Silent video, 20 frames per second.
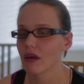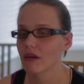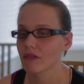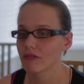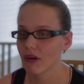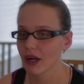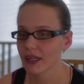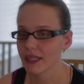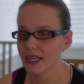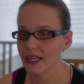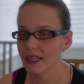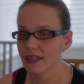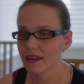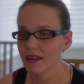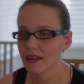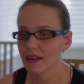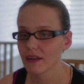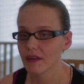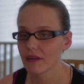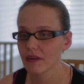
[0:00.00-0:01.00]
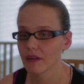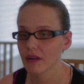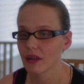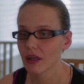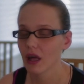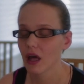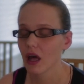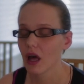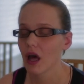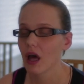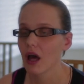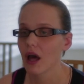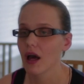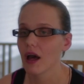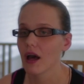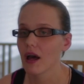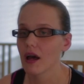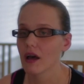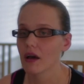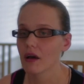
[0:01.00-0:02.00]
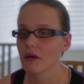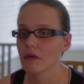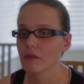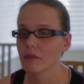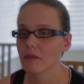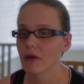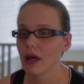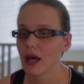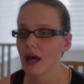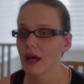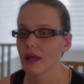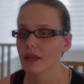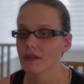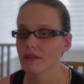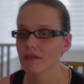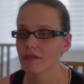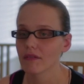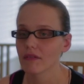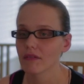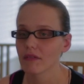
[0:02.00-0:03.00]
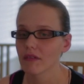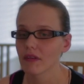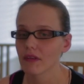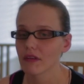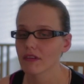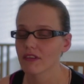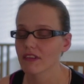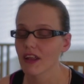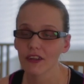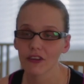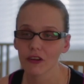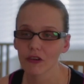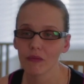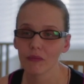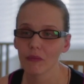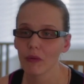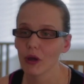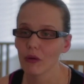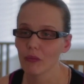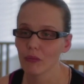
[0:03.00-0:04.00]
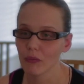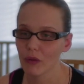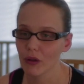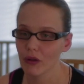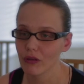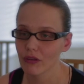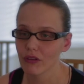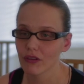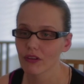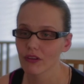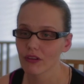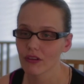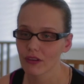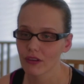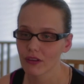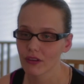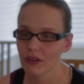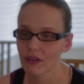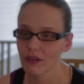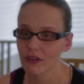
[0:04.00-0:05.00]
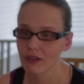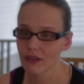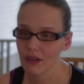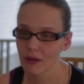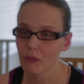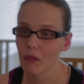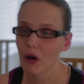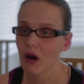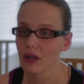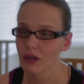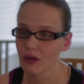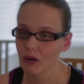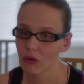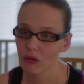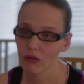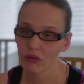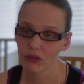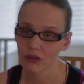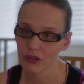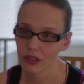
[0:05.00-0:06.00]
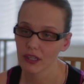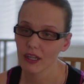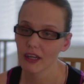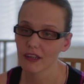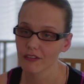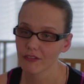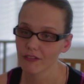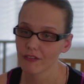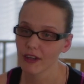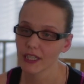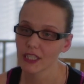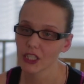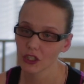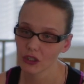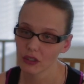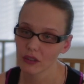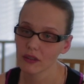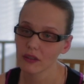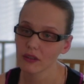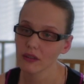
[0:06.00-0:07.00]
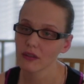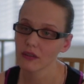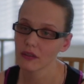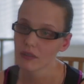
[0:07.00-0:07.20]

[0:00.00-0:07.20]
running, and sudden movements that might cause an aggravation.